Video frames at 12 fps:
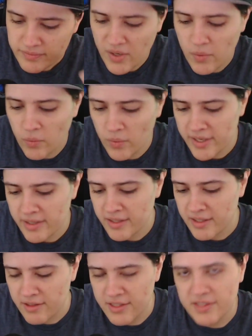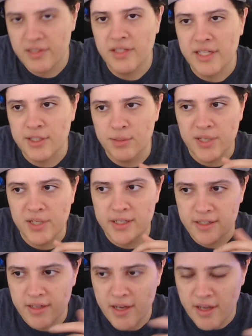when there is an election
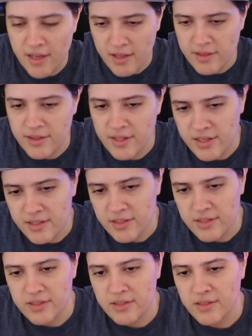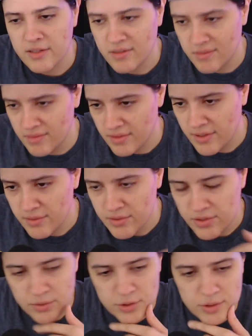period, these,
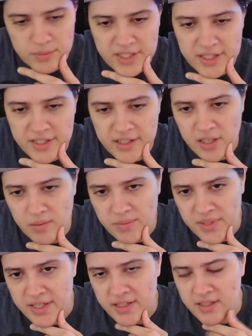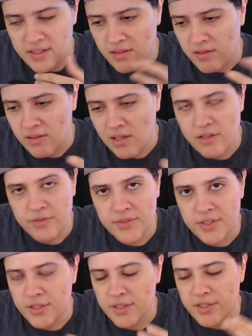social media companies love
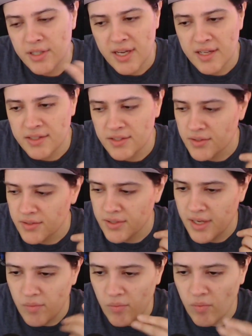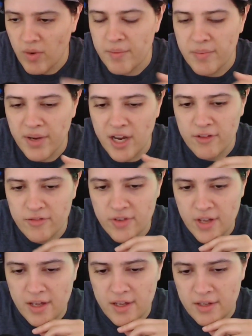to just cancel and wipe off
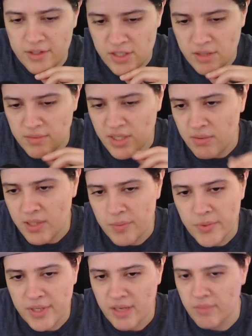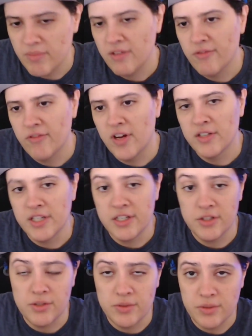so many people that may fall
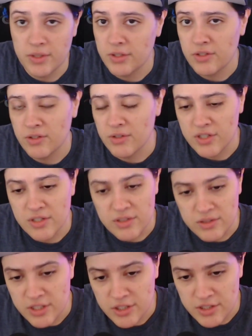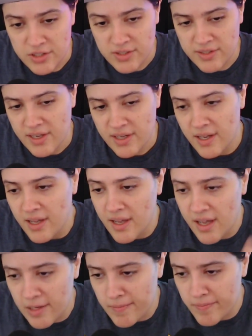into a certain allegiance.
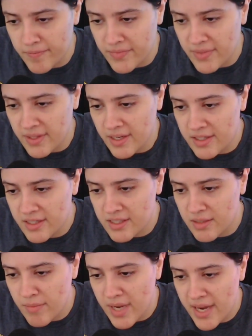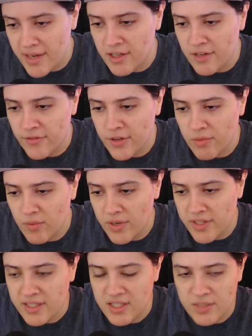And it doesn't matter if you're
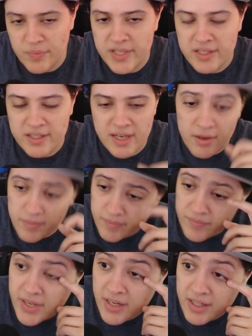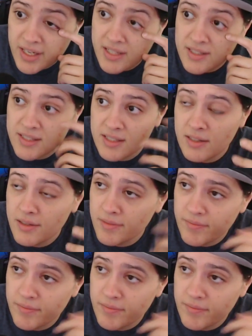one that speaks out against,